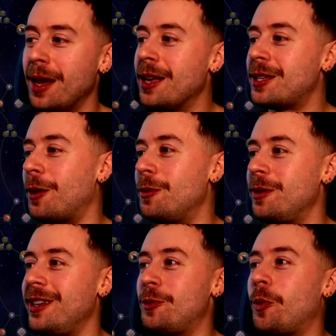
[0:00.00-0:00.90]
So
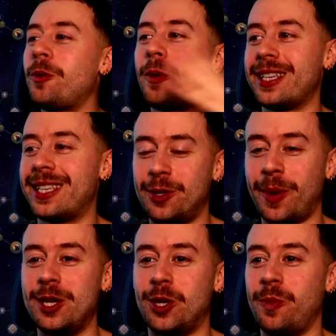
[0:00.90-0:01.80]
you wouldn't want a
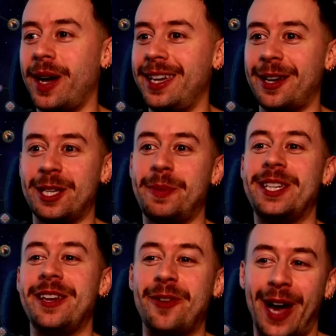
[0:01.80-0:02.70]
situation where, you know,
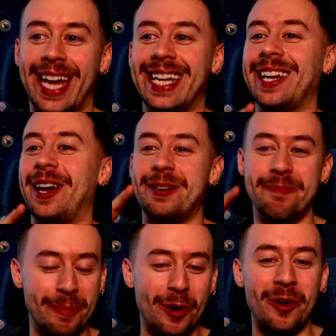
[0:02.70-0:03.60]
especially if you're adding like
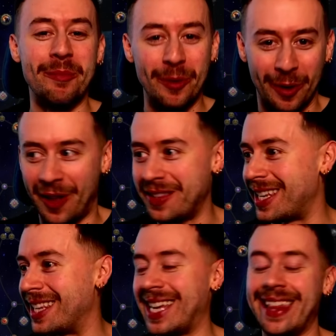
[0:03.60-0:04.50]
more and more
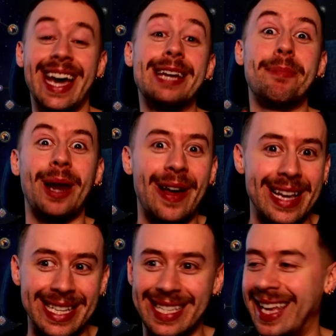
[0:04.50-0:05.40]
content, say they add
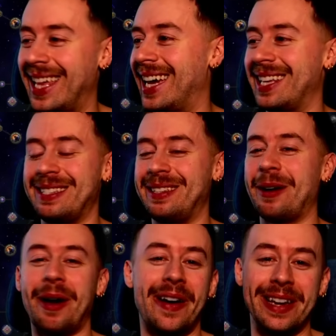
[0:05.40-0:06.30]
blight, say they add, you know,
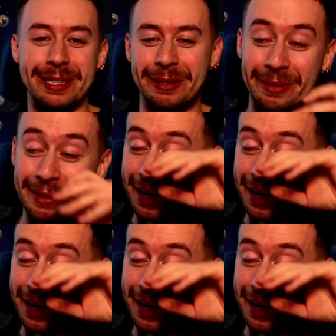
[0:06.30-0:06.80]
heist or what,